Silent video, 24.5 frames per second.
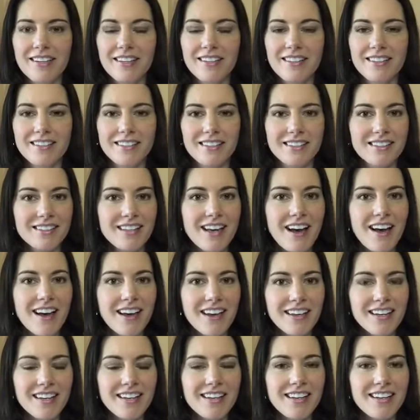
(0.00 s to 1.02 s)

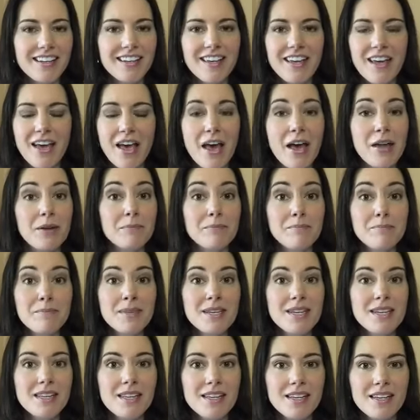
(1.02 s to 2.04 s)
society and
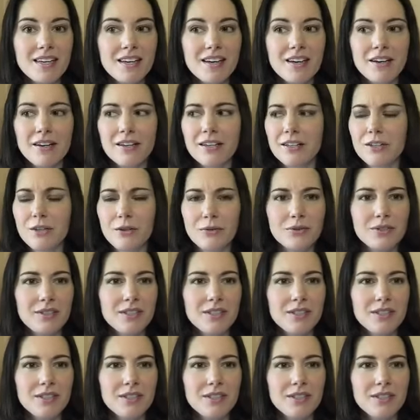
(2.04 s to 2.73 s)
media, you know,